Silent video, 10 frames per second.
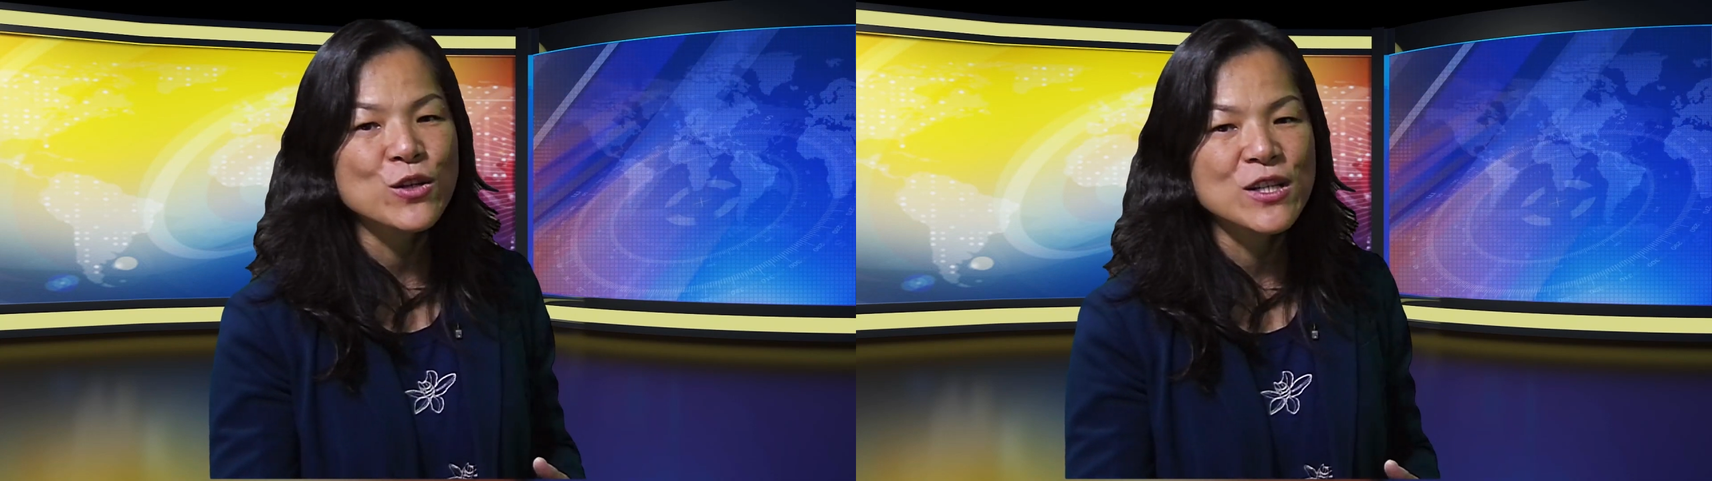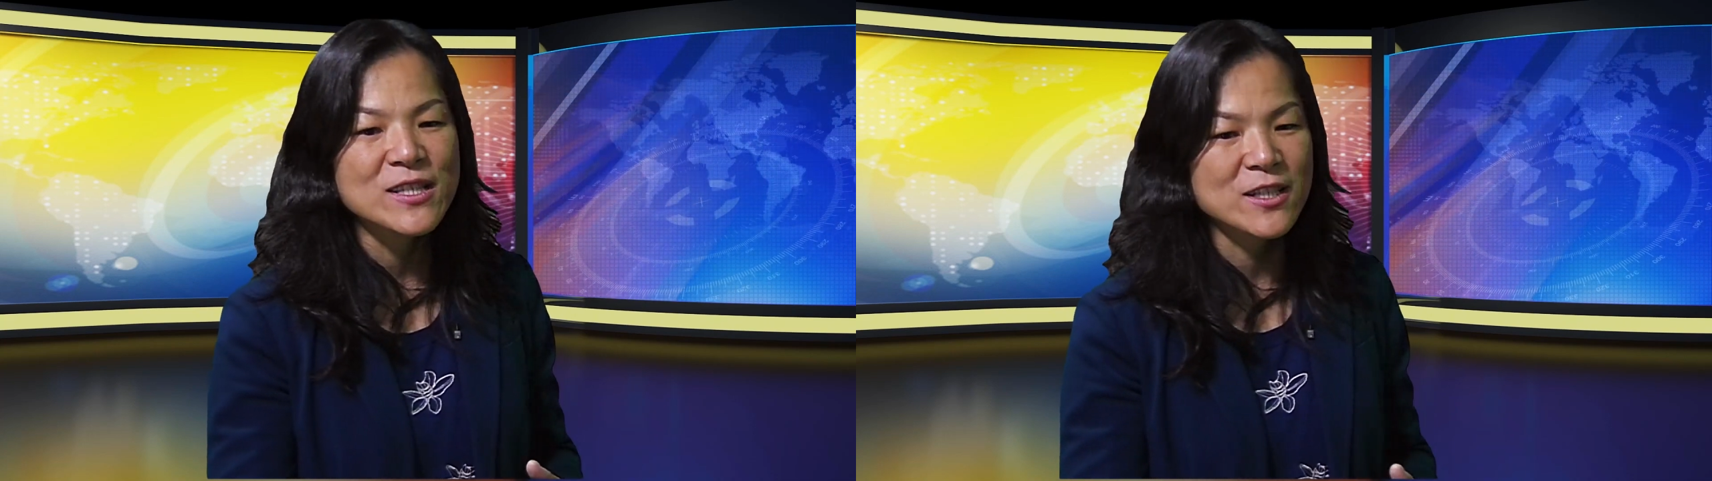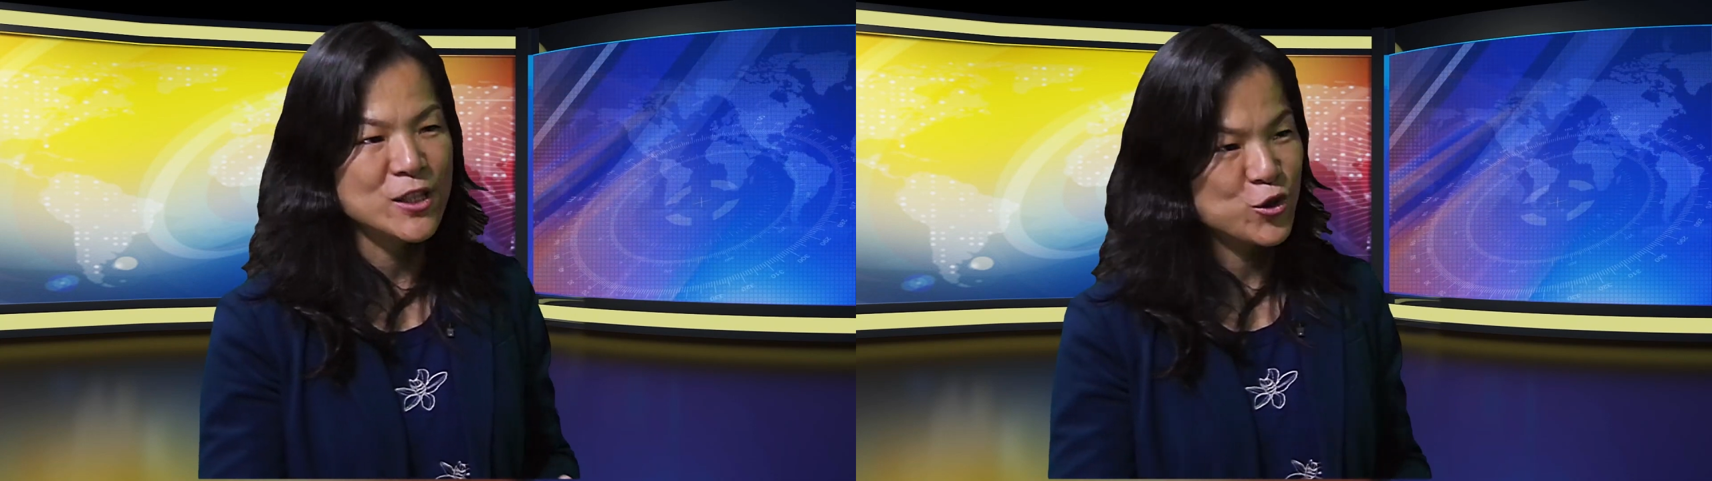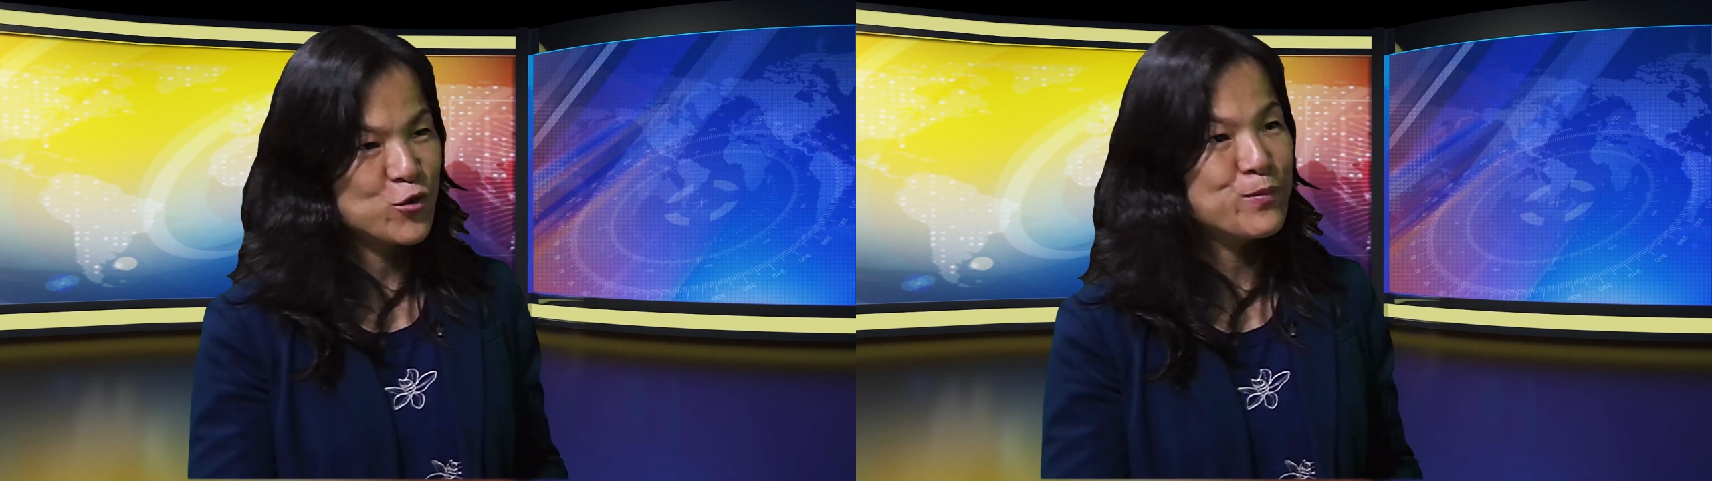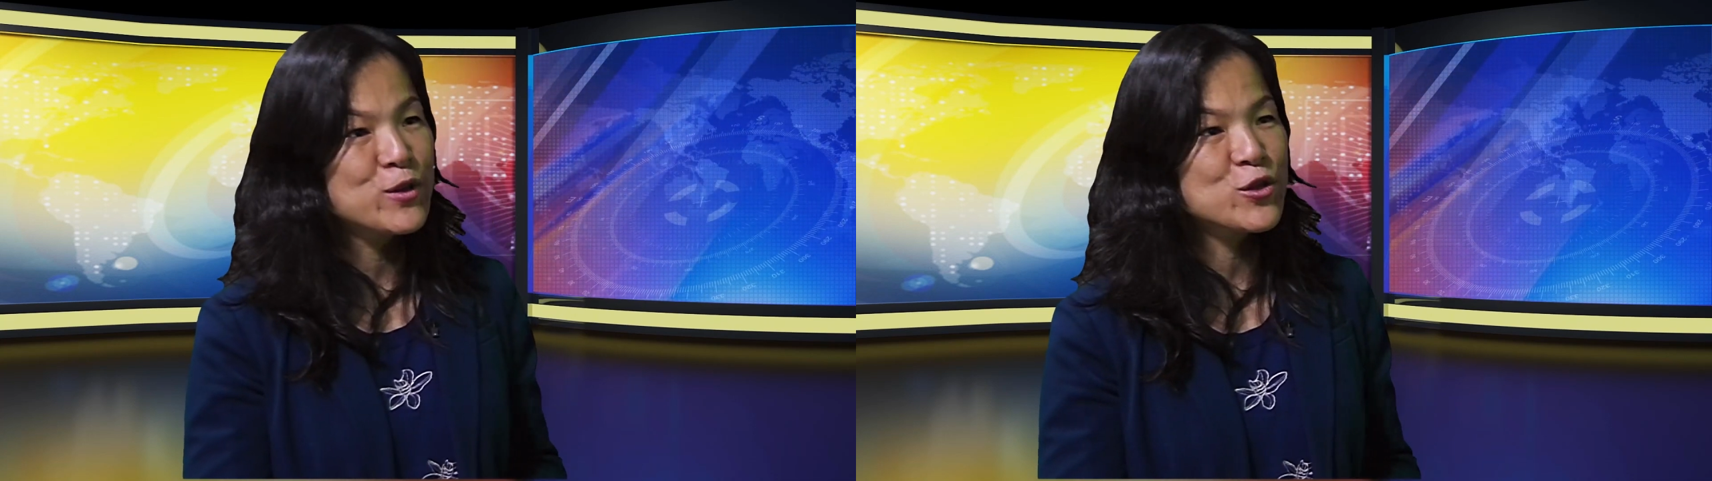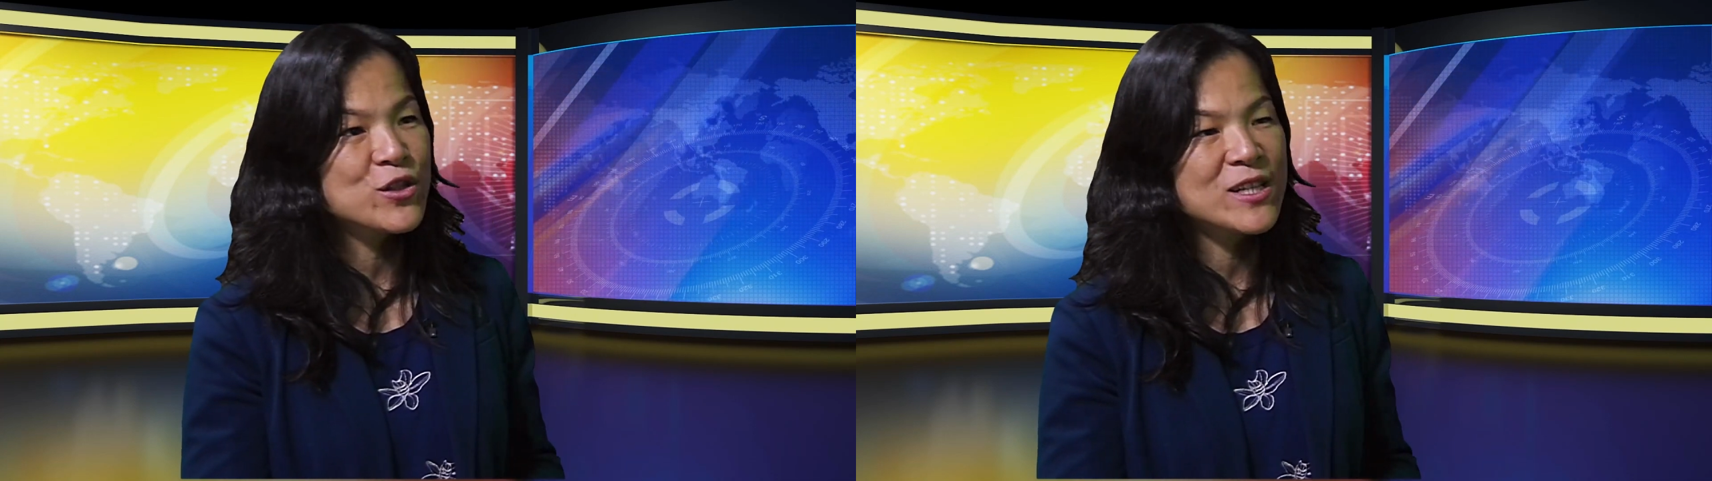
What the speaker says: it's a distribution,